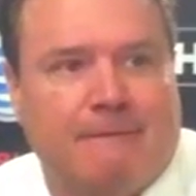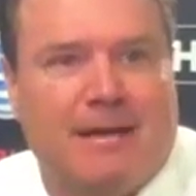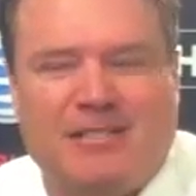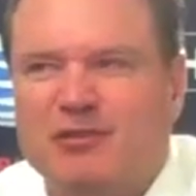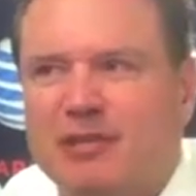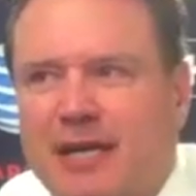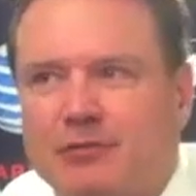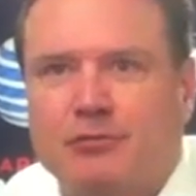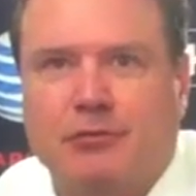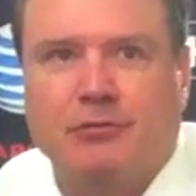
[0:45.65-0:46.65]
Well, that's really
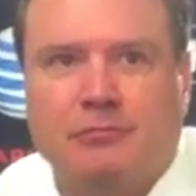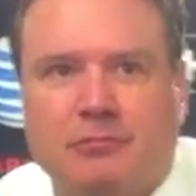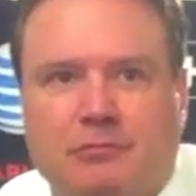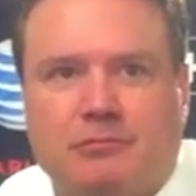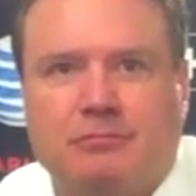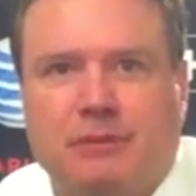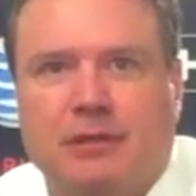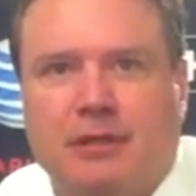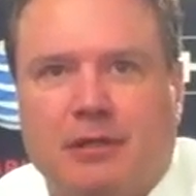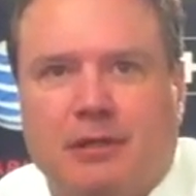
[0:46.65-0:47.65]
not true.
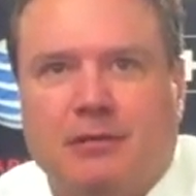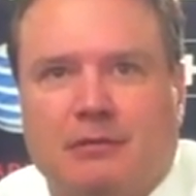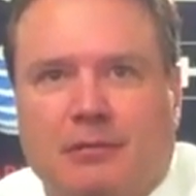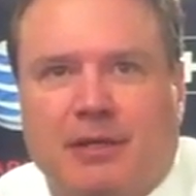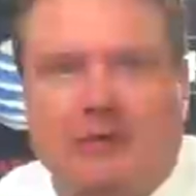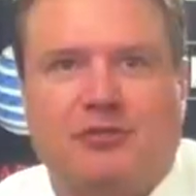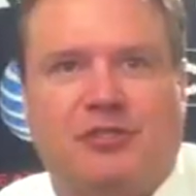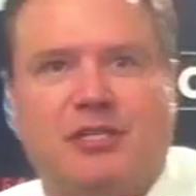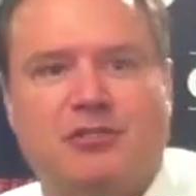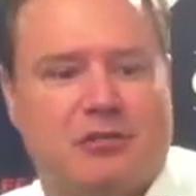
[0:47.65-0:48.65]
But I mean,
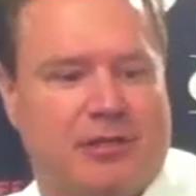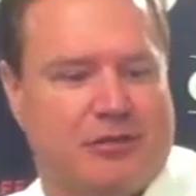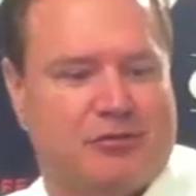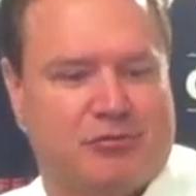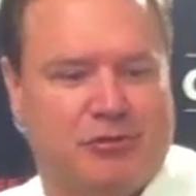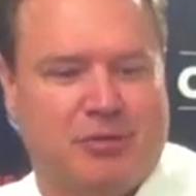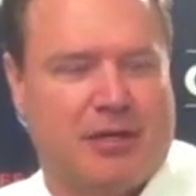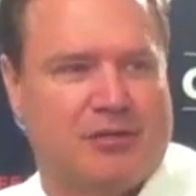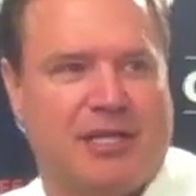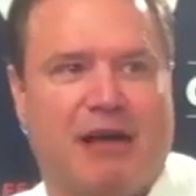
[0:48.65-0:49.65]
statistically, it's true
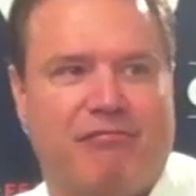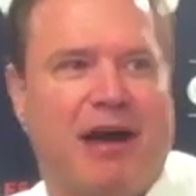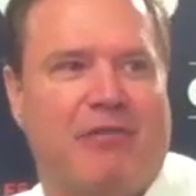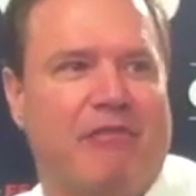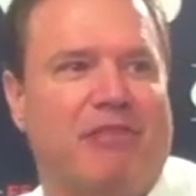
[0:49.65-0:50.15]
because he got fouled.